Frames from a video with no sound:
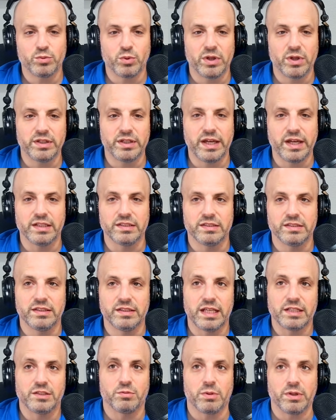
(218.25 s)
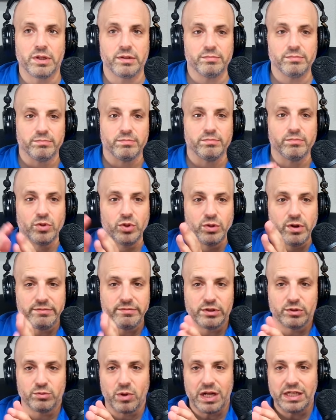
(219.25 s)
and that's where it gets, that's where
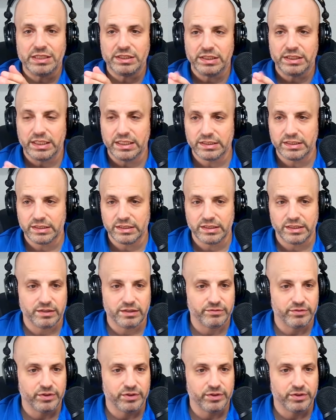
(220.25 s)
whoever's watching this